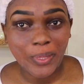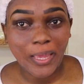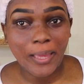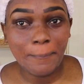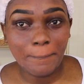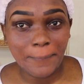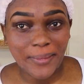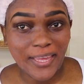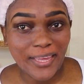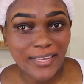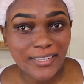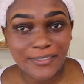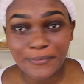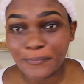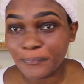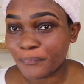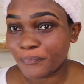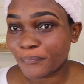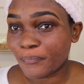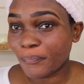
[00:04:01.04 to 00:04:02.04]
I'm back.
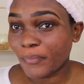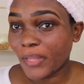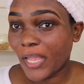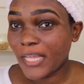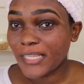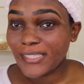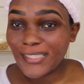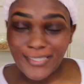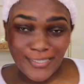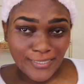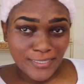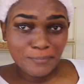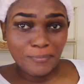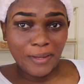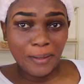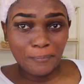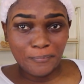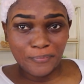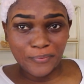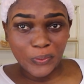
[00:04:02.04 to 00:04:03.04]
Did
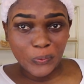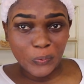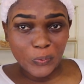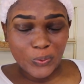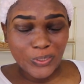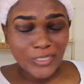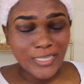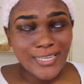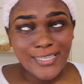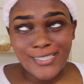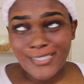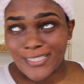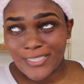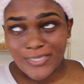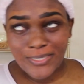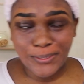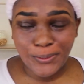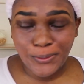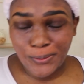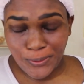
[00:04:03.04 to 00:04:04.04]
my brows, as
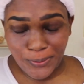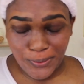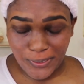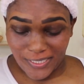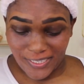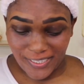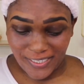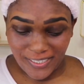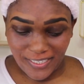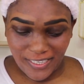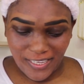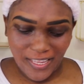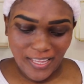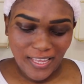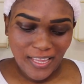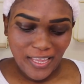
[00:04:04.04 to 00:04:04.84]
you can see.